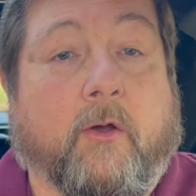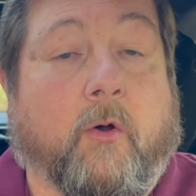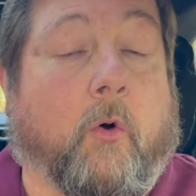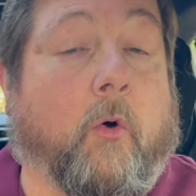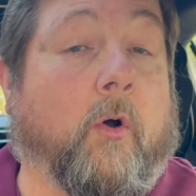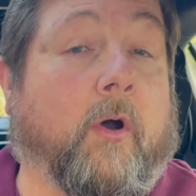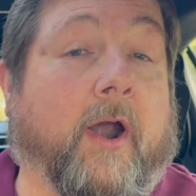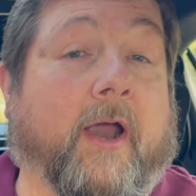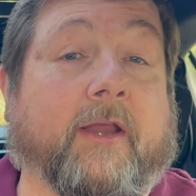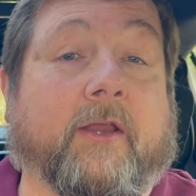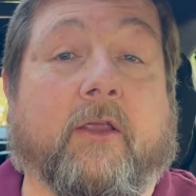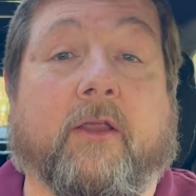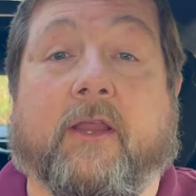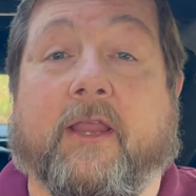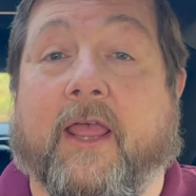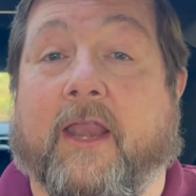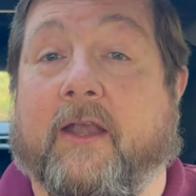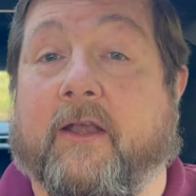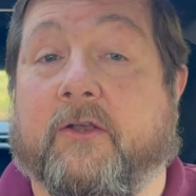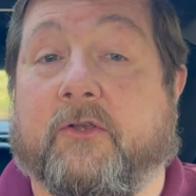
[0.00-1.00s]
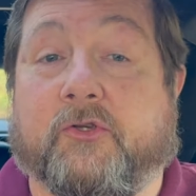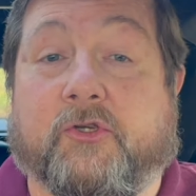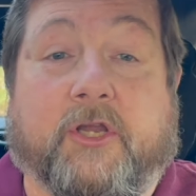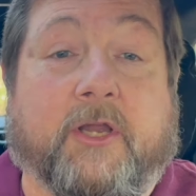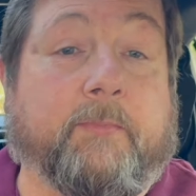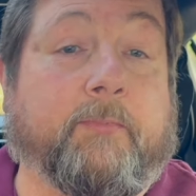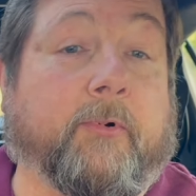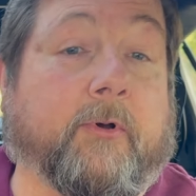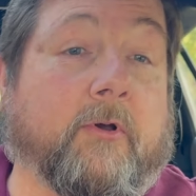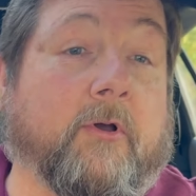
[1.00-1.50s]
Or I could get a
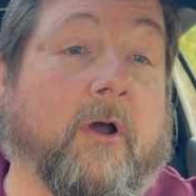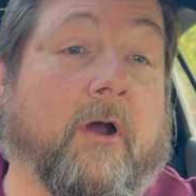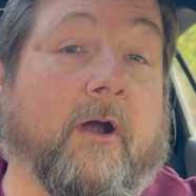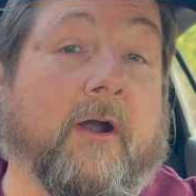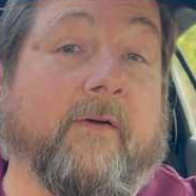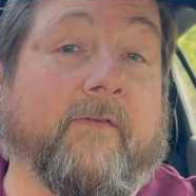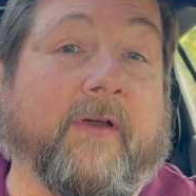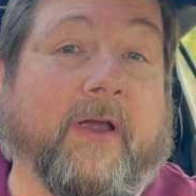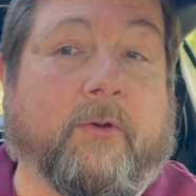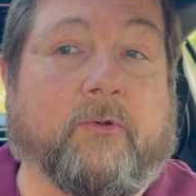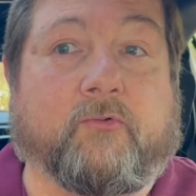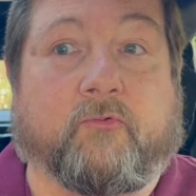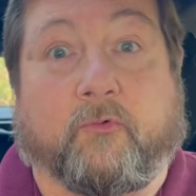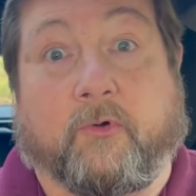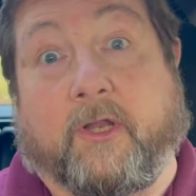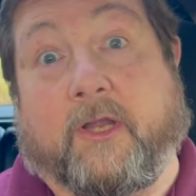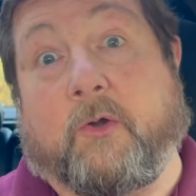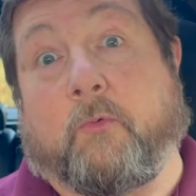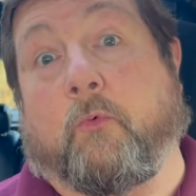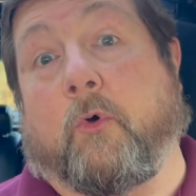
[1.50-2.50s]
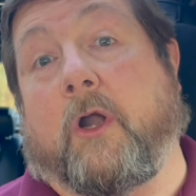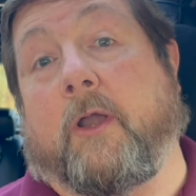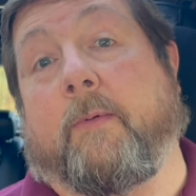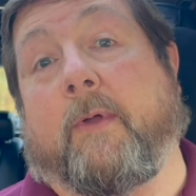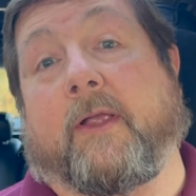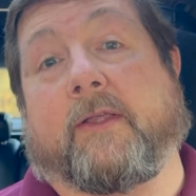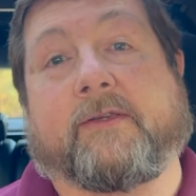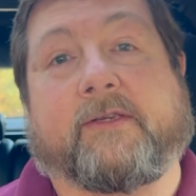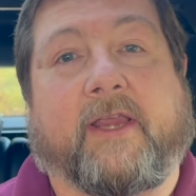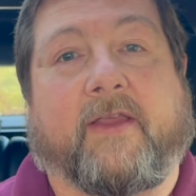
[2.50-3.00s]
cheaper car if I was really worried
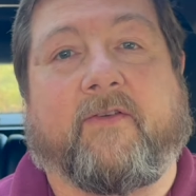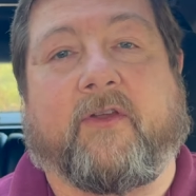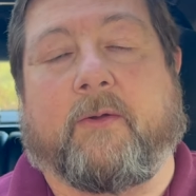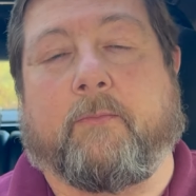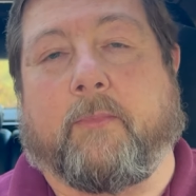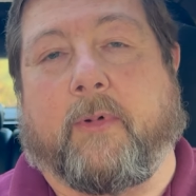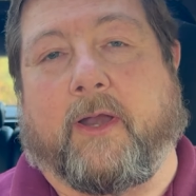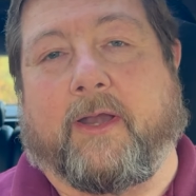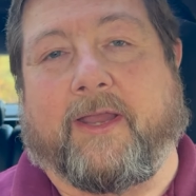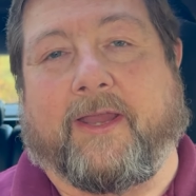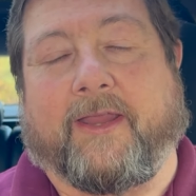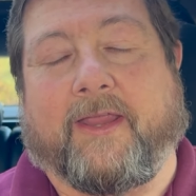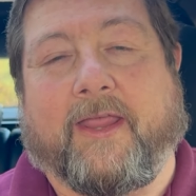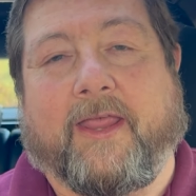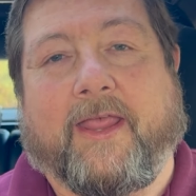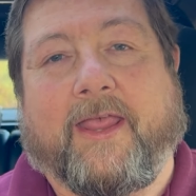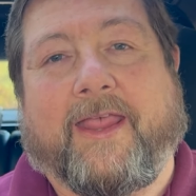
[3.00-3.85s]
about saving money.